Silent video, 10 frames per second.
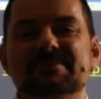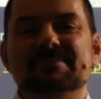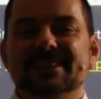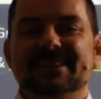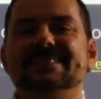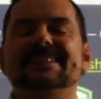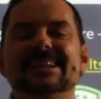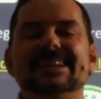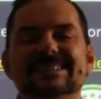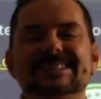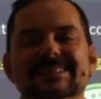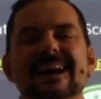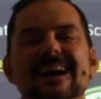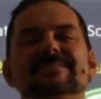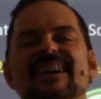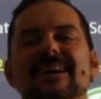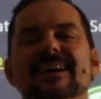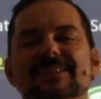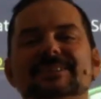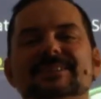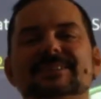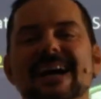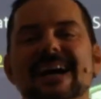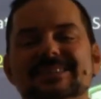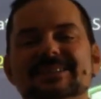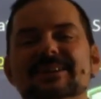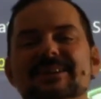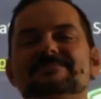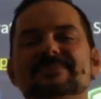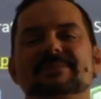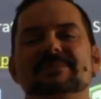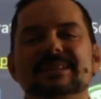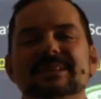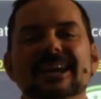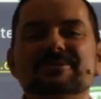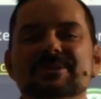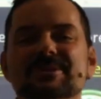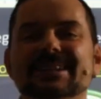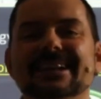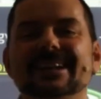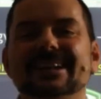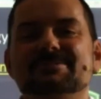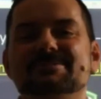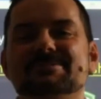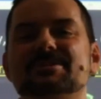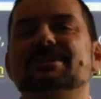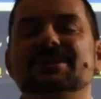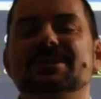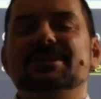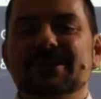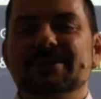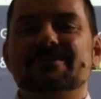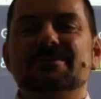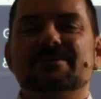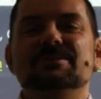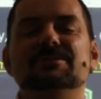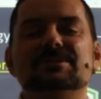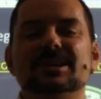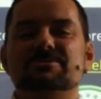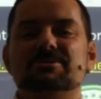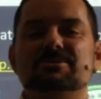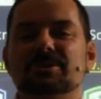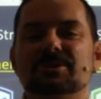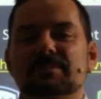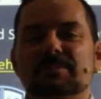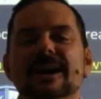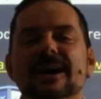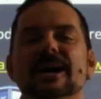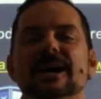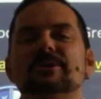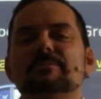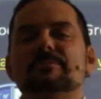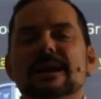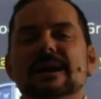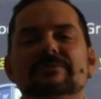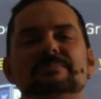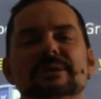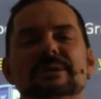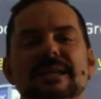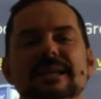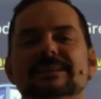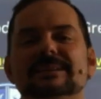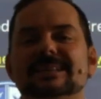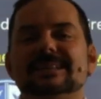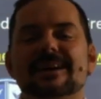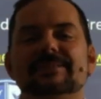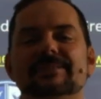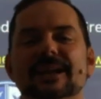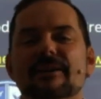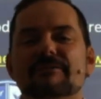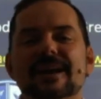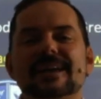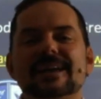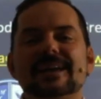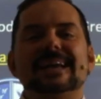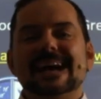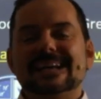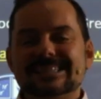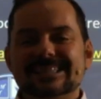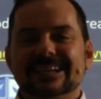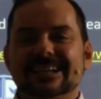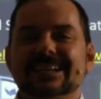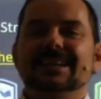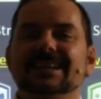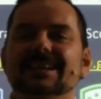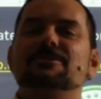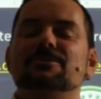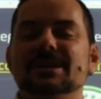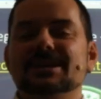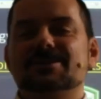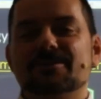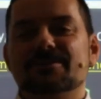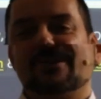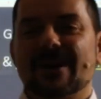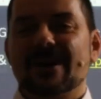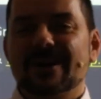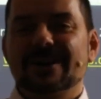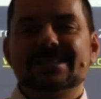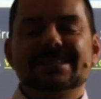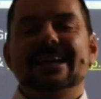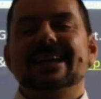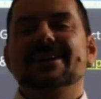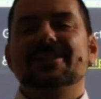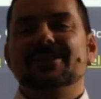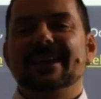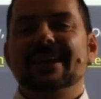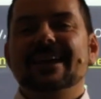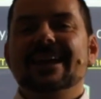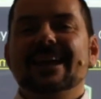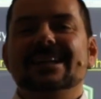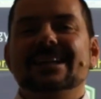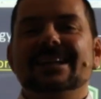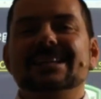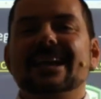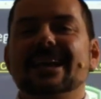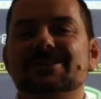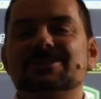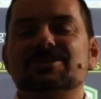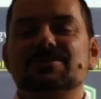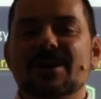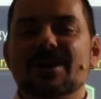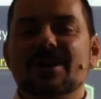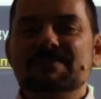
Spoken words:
to today's live IELTS class. My name is Adrian, and I'm streaming to you from beautiful Central Europe. I hope everybody is having a fantastic week so far, staying healthy and staying strong.